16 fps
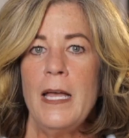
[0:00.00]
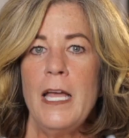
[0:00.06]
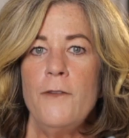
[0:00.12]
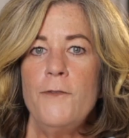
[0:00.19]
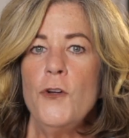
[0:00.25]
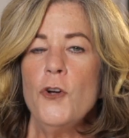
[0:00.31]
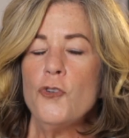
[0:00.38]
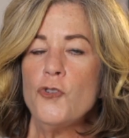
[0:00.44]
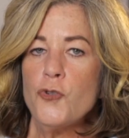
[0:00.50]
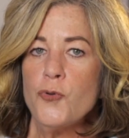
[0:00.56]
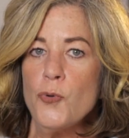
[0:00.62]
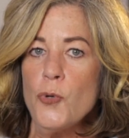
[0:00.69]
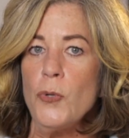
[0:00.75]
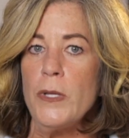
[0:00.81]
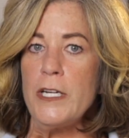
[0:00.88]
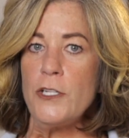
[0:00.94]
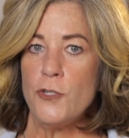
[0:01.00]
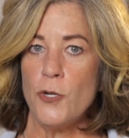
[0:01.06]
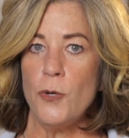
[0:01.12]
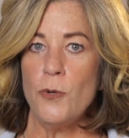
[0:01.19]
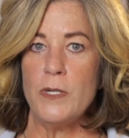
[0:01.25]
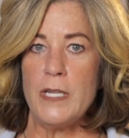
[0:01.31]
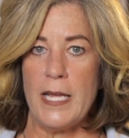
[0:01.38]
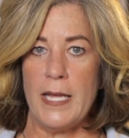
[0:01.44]
if you're truly
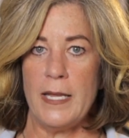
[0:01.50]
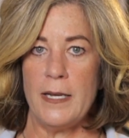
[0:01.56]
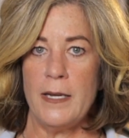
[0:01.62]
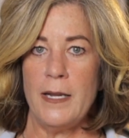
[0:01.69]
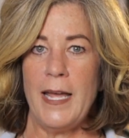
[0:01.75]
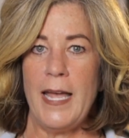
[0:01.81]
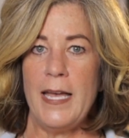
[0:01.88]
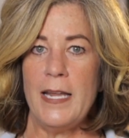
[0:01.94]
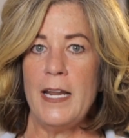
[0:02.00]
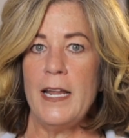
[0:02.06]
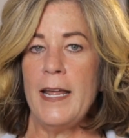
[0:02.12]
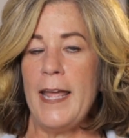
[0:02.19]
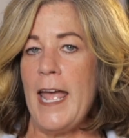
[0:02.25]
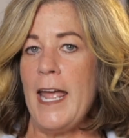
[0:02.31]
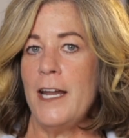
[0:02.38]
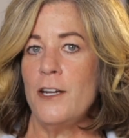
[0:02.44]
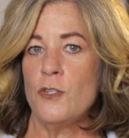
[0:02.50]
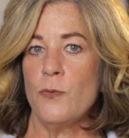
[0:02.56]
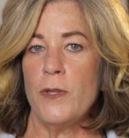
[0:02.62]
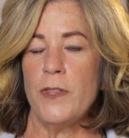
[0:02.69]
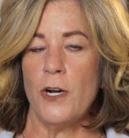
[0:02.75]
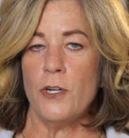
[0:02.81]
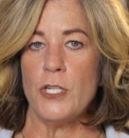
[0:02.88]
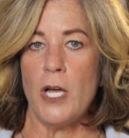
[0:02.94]
tuned in and engaged
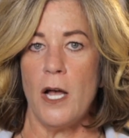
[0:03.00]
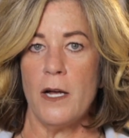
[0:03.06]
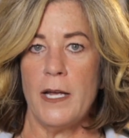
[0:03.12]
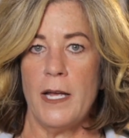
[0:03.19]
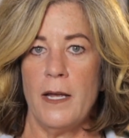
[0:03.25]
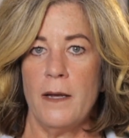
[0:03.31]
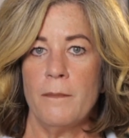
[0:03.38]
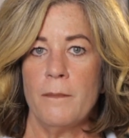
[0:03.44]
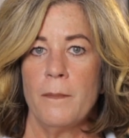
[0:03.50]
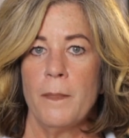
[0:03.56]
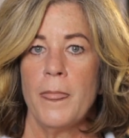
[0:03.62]
when they're talking.